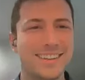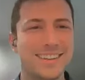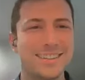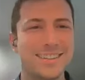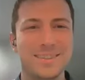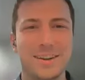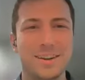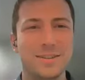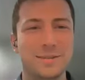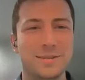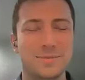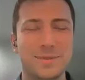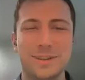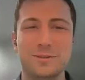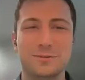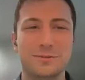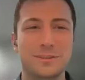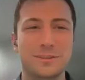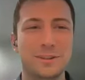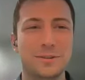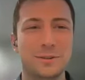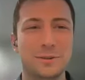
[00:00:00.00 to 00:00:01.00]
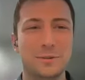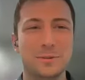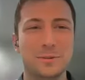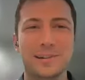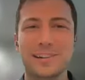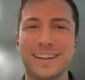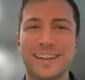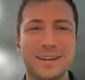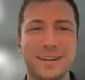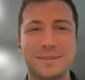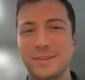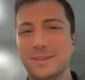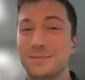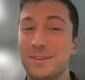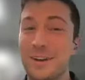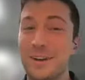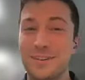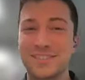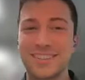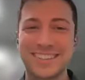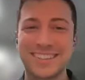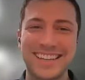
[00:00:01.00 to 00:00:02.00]
that's awesome. That's really cool work. And I mean,
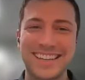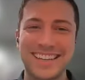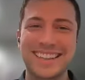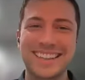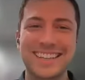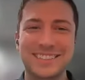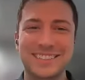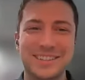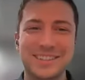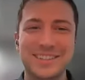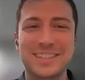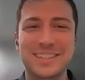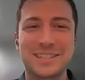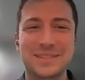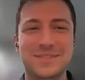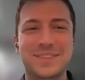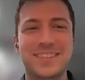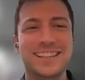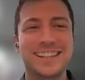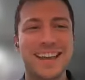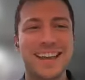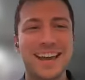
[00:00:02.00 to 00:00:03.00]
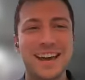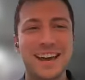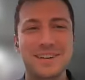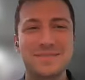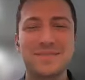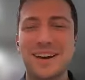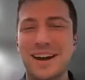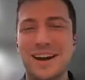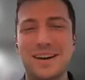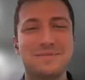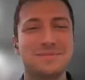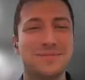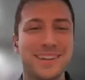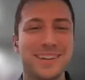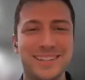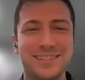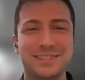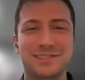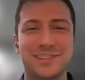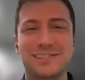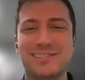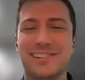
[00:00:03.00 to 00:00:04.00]
obviously, I think so since I'm in the lab, but
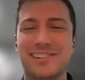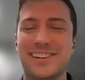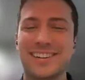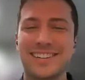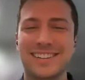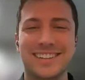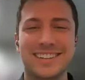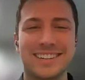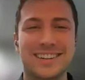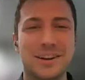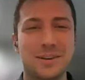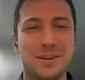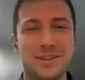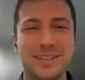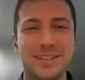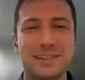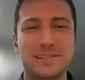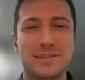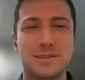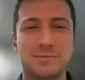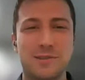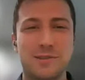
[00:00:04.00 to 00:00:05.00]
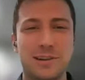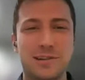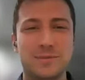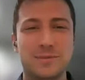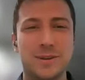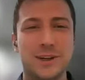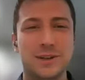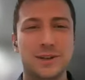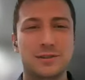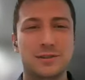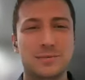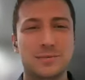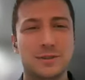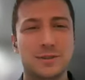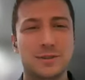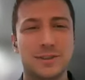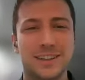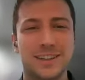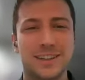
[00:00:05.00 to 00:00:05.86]
it's really great to always hear the broader picture about